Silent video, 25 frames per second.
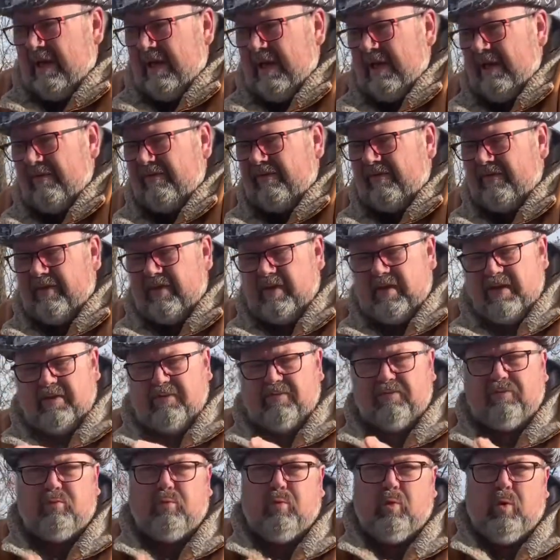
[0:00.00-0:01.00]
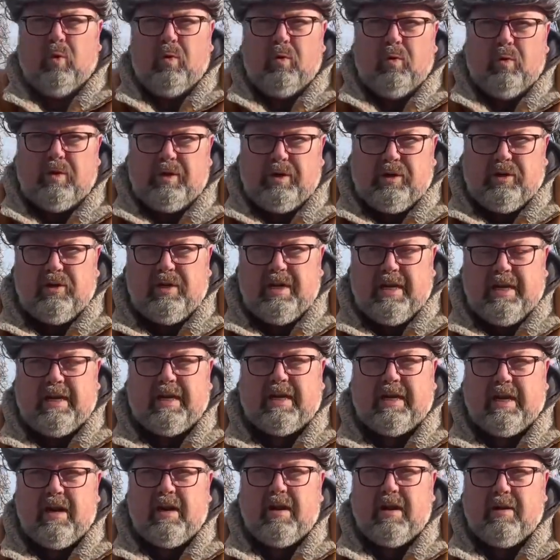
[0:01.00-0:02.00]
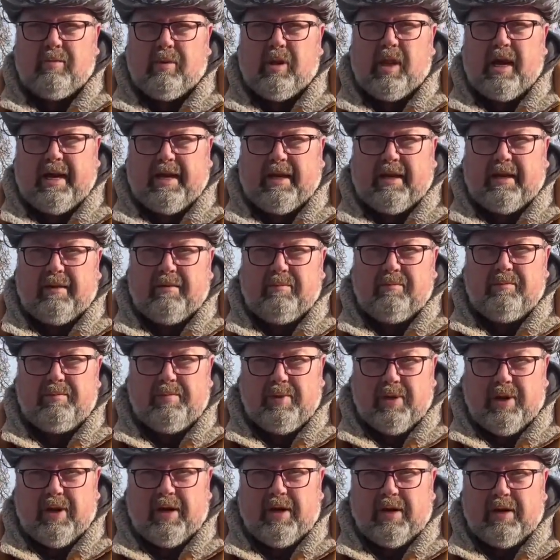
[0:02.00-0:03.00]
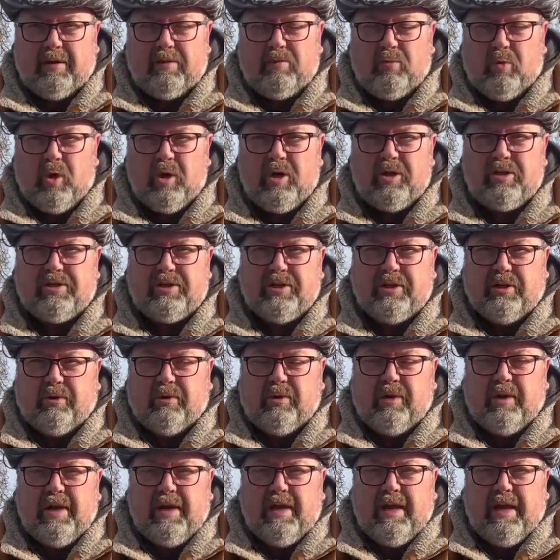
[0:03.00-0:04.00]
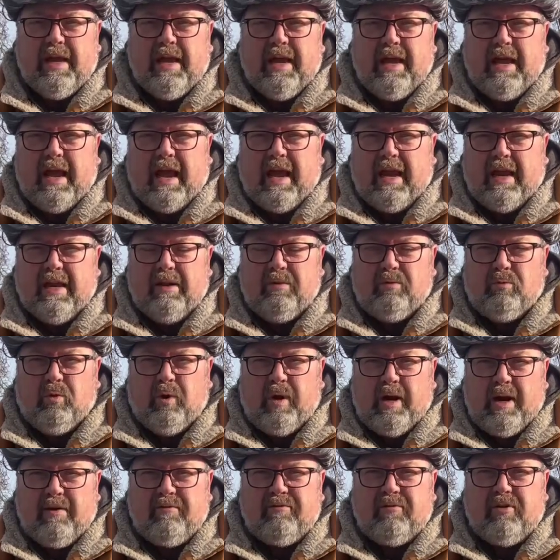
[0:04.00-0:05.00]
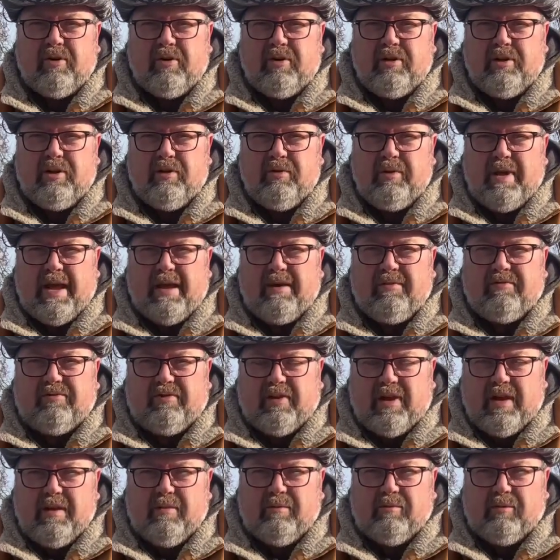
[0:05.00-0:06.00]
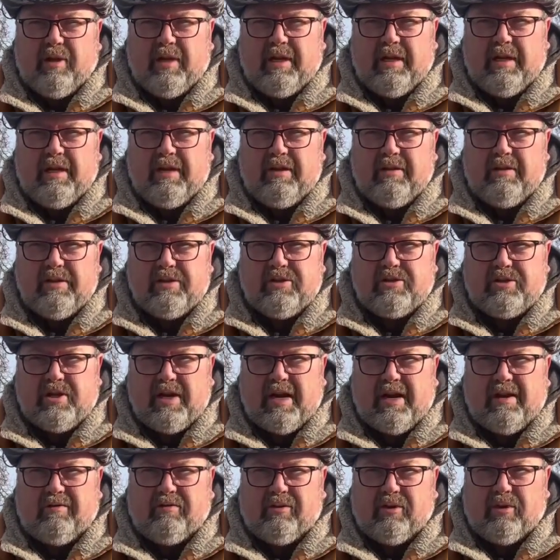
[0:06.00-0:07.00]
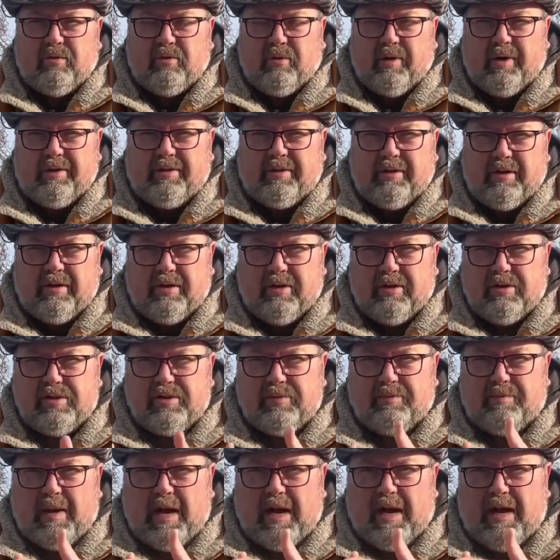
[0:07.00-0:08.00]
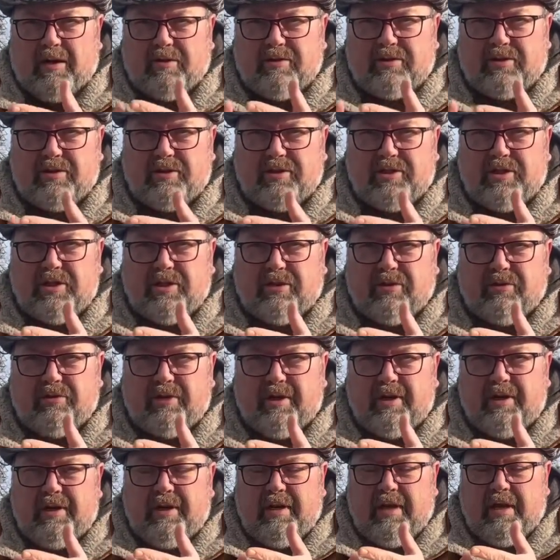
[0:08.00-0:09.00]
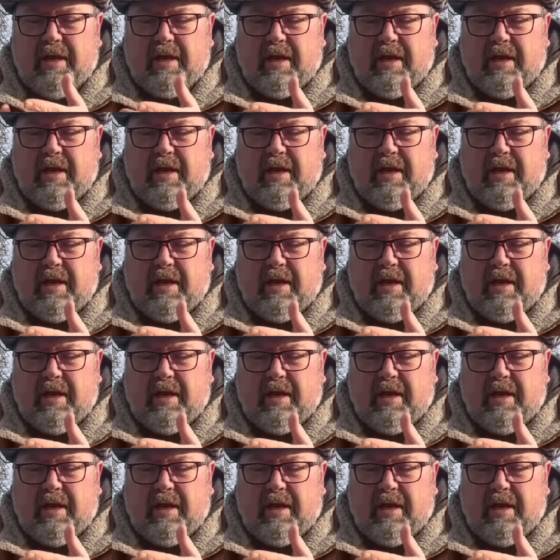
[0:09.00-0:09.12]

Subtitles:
If you need to carry a blanket, period, one or two. And whenever you have family that's traveling with you, your spouse, your children,